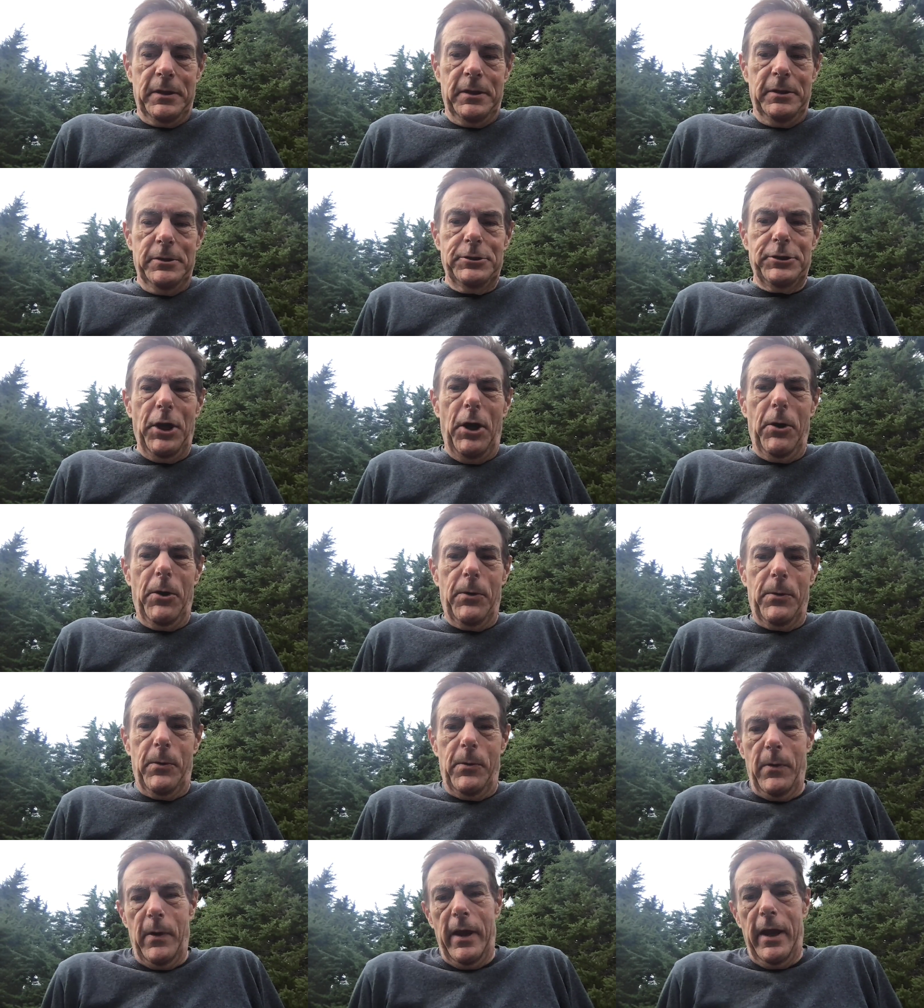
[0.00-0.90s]

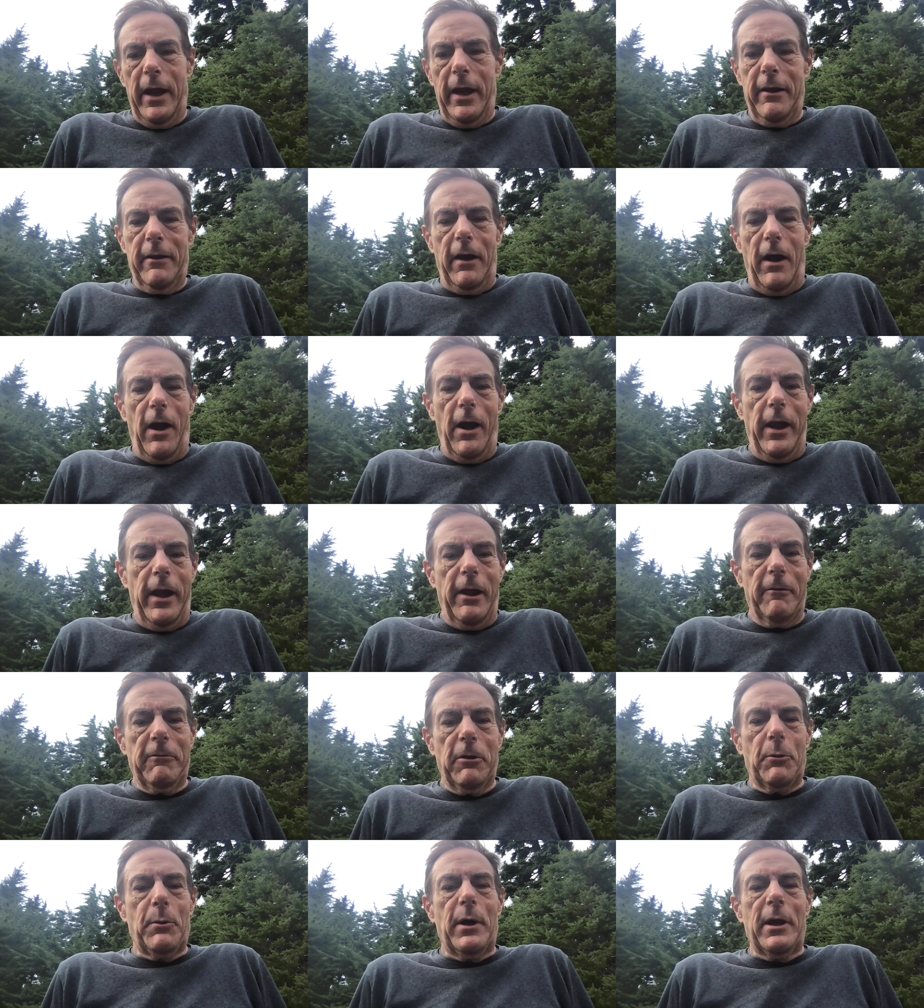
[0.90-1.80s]
show
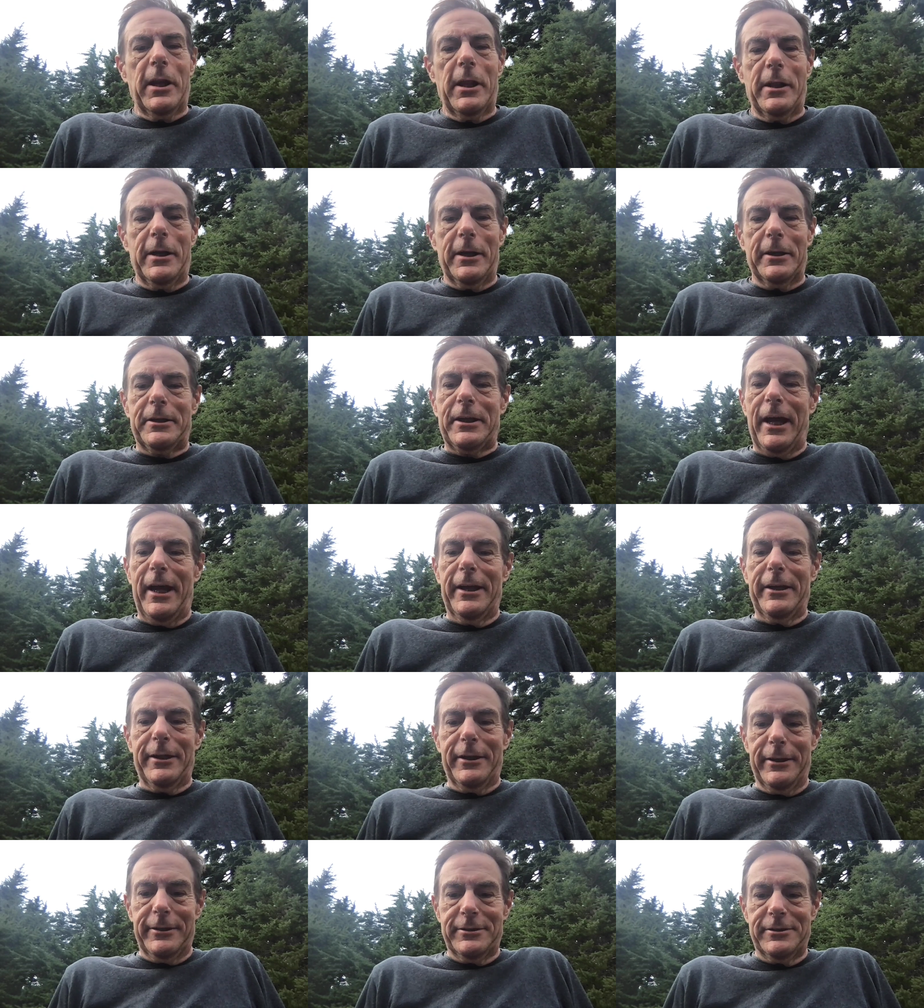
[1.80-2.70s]
everyone in
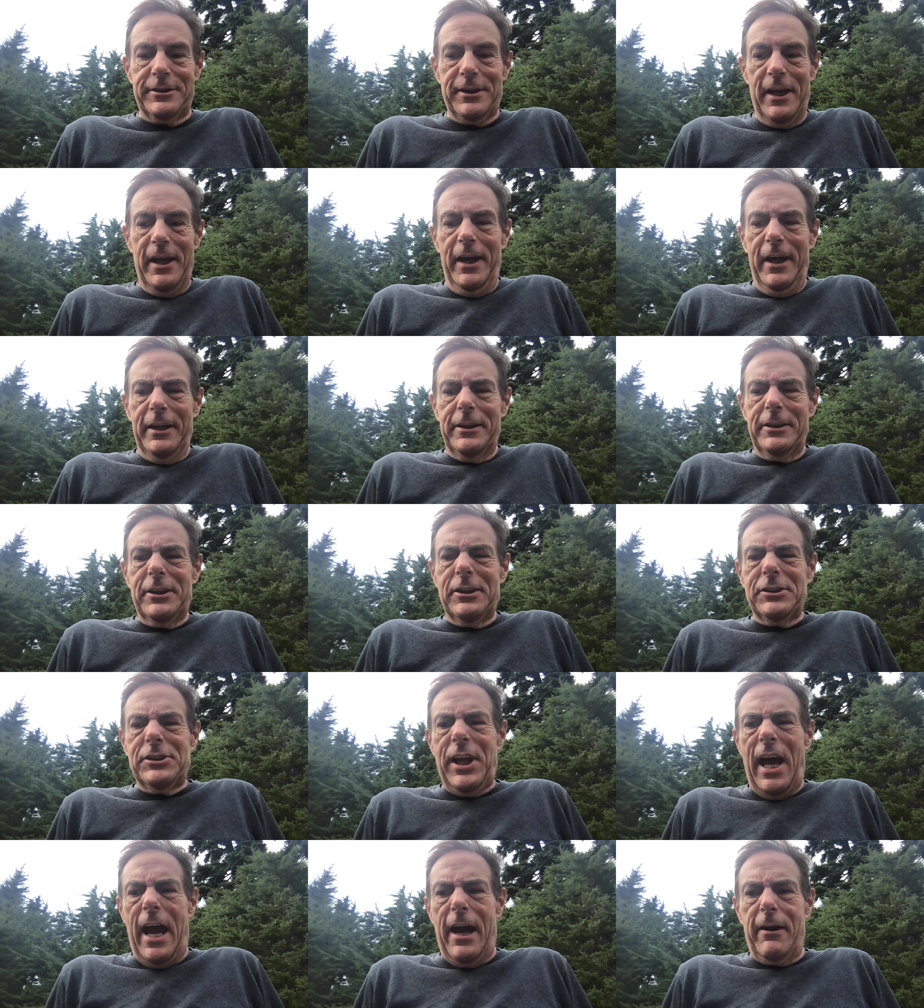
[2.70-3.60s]
attendance
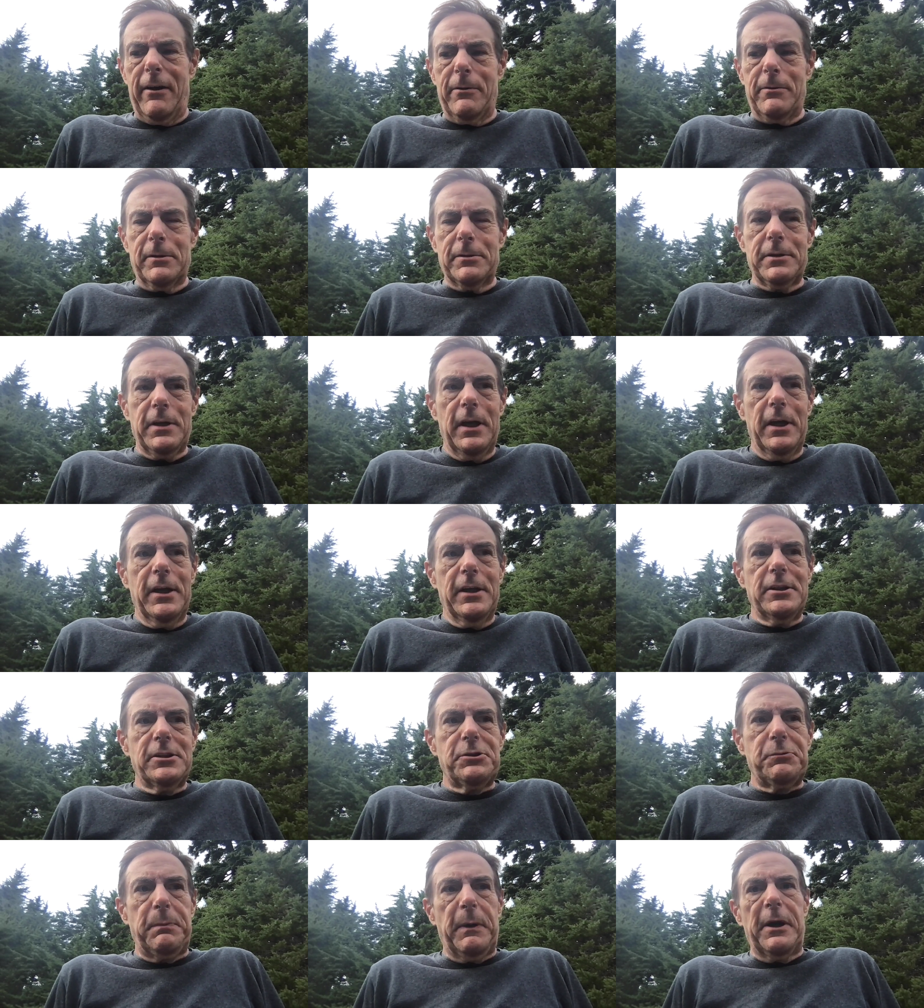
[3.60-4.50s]
just how
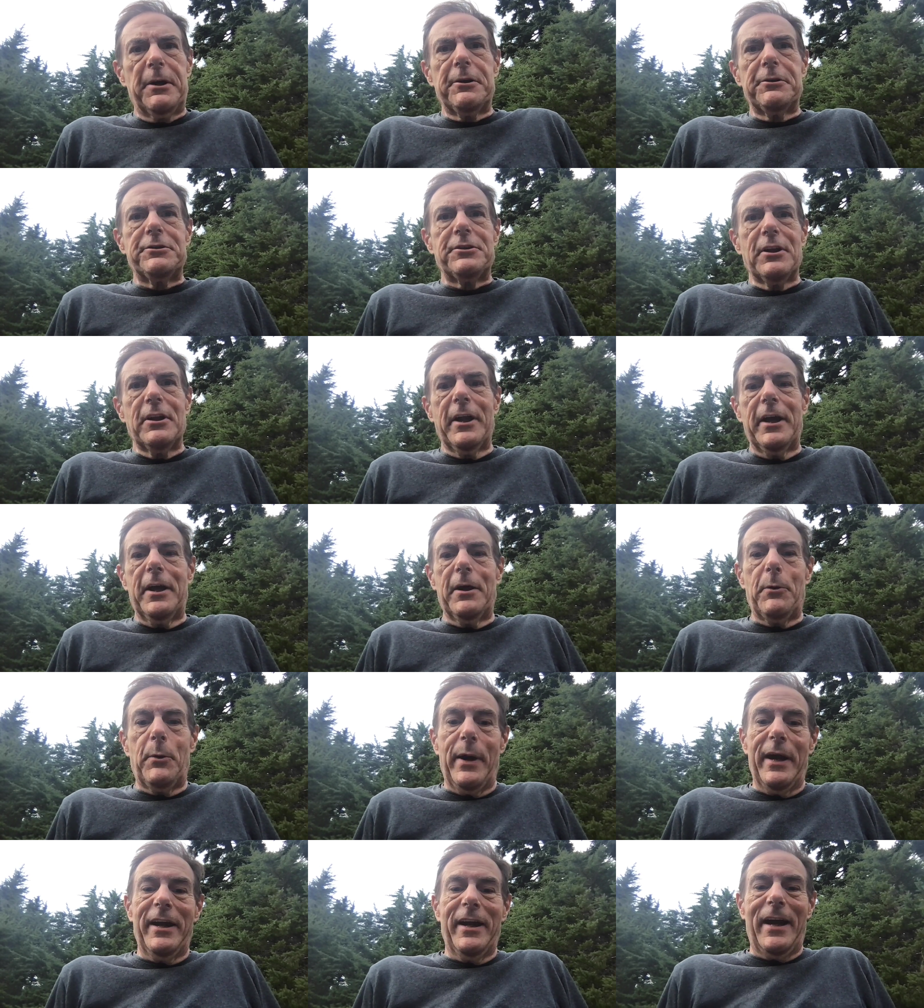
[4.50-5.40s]
spiritually
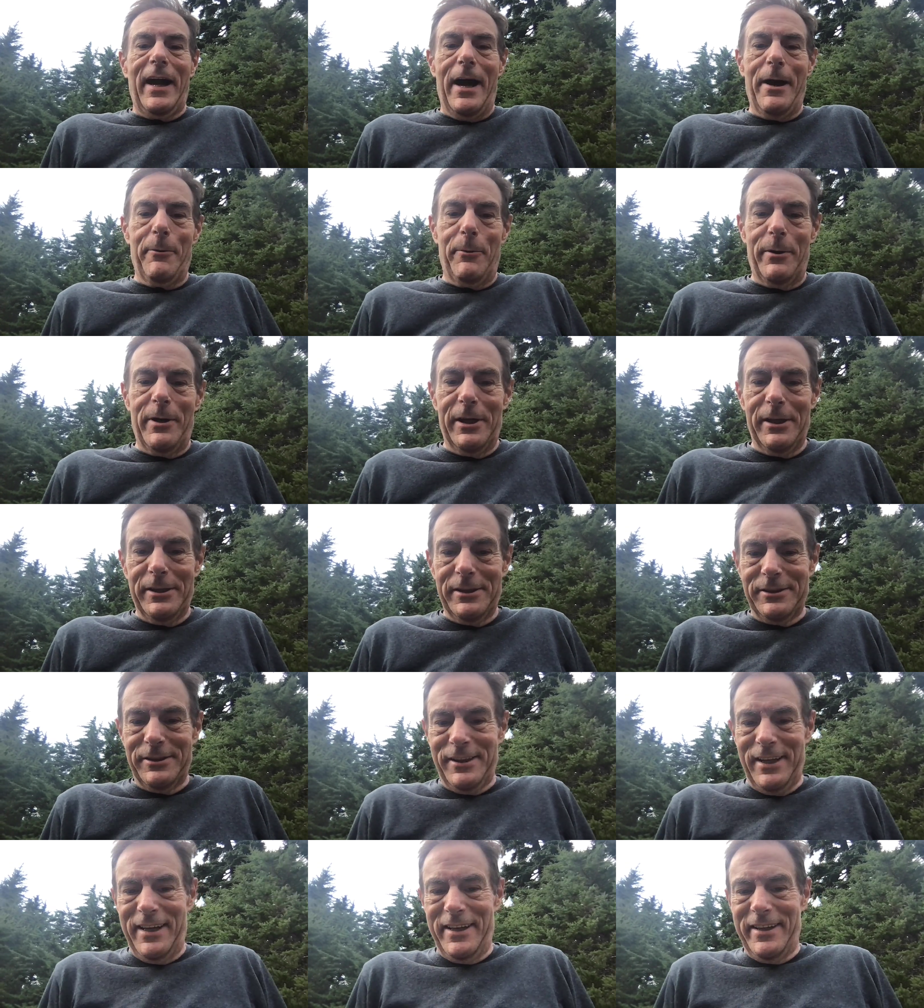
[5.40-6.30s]
awake I
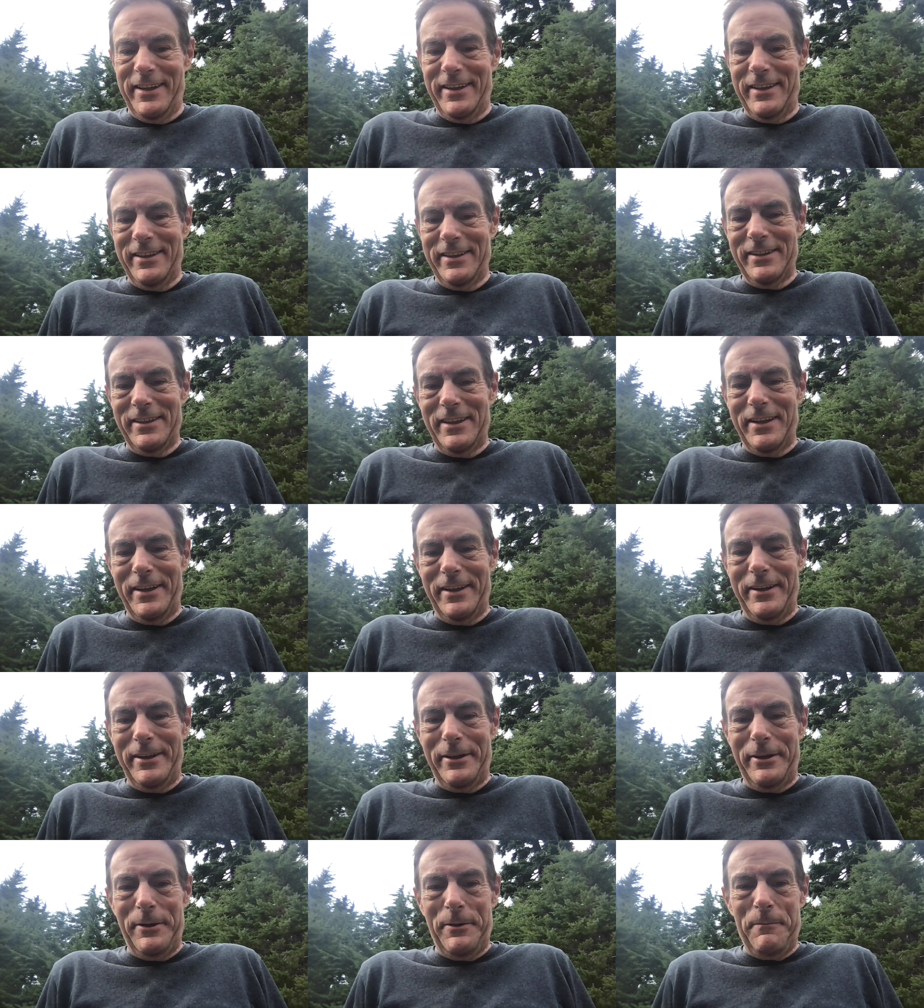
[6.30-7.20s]
was, and
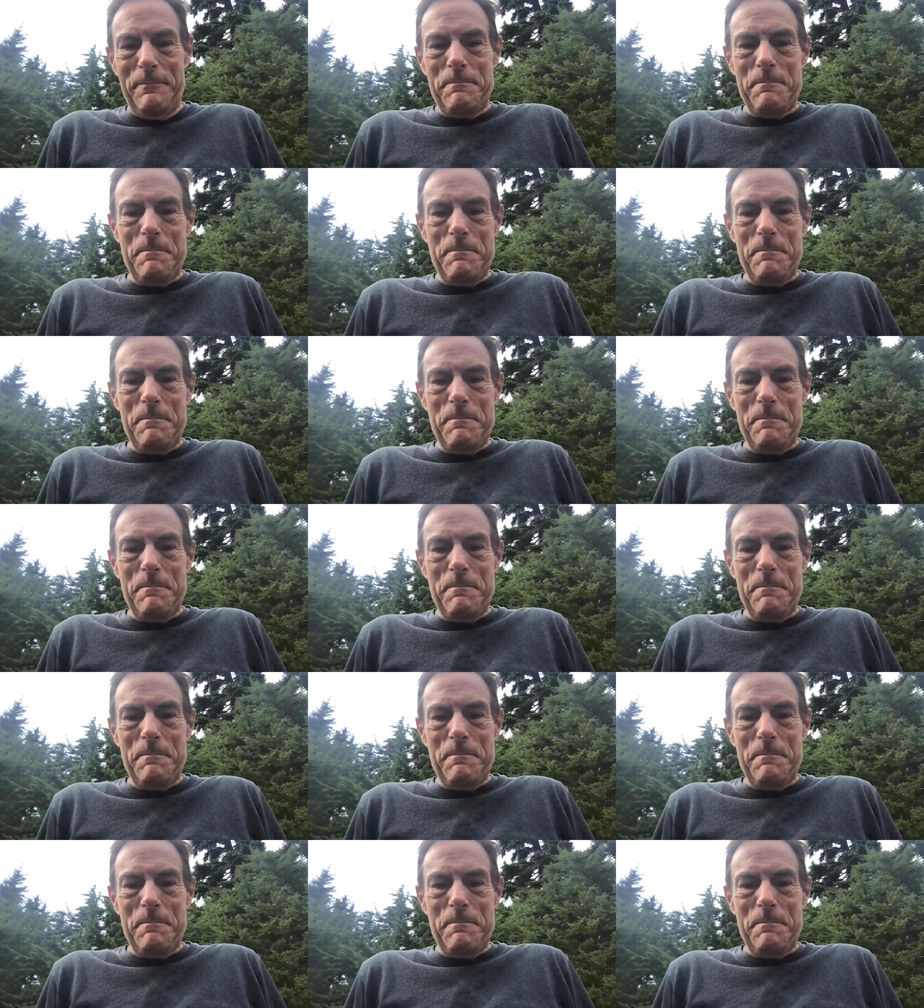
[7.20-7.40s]
how